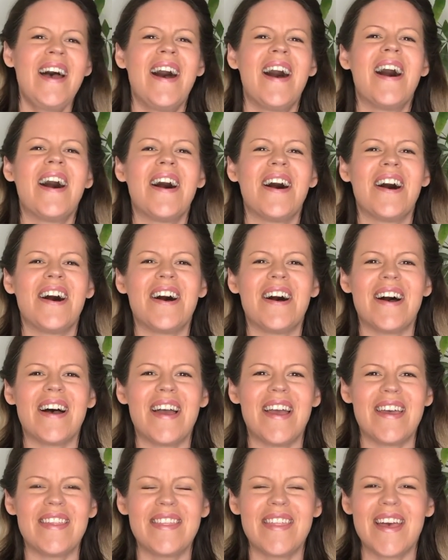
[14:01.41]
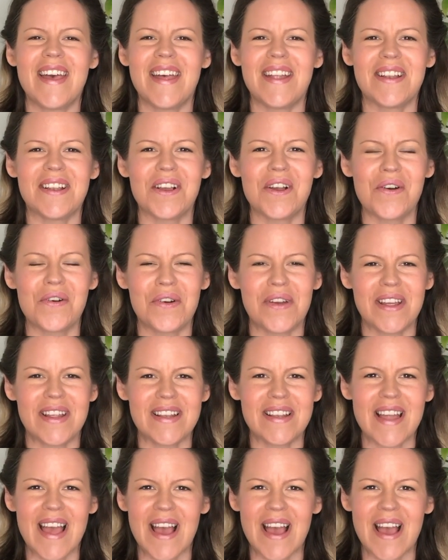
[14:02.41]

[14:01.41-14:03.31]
and then going